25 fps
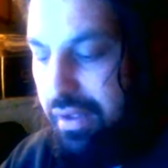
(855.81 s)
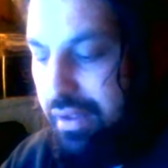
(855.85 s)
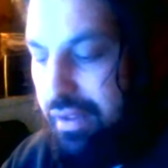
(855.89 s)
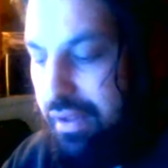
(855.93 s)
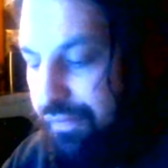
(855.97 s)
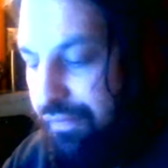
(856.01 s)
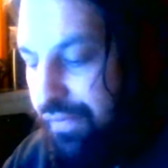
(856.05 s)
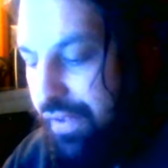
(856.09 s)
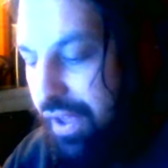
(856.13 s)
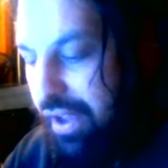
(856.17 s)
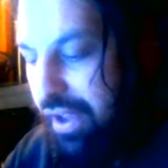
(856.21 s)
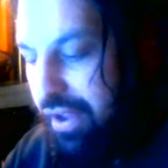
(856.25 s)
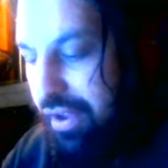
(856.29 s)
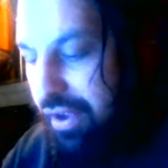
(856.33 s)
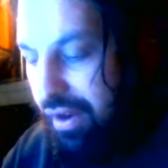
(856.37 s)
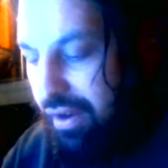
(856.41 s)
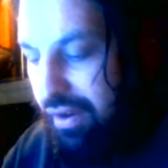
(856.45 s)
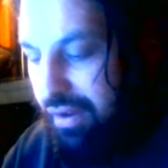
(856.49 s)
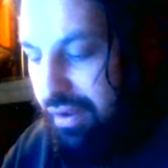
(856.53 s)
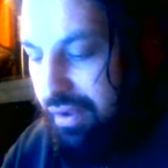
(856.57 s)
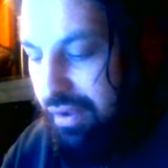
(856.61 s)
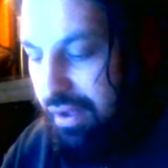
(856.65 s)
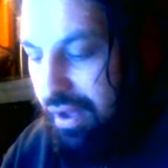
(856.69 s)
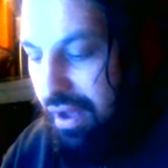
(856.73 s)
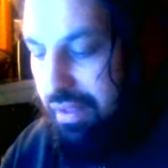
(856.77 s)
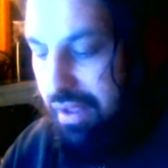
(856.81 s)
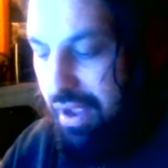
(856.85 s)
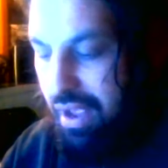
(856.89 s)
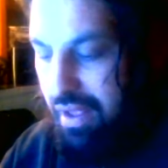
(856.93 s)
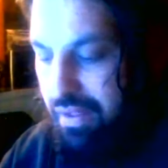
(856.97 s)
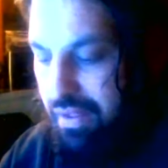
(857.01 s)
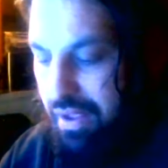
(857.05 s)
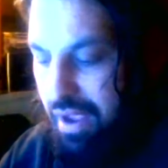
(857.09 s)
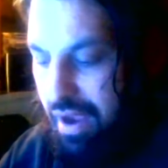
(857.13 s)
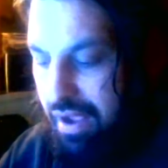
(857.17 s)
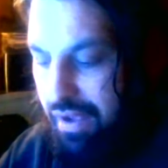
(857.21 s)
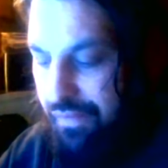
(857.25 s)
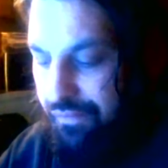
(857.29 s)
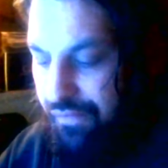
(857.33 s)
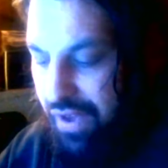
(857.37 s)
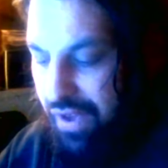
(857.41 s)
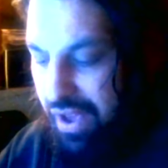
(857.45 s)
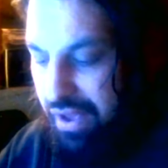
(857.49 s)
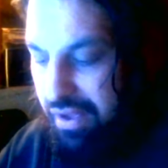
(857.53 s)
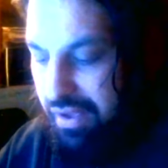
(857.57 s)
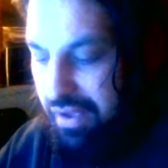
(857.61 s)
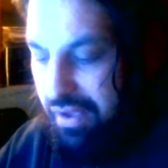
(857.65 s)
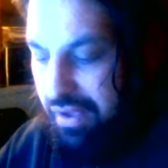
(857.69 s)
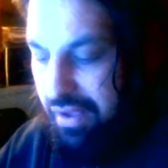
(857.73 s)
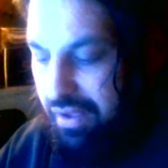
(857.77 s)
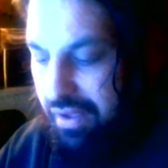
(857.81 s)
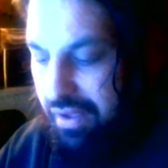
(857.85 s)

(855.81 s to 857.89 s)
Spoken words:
The figure. Oh, there he fits.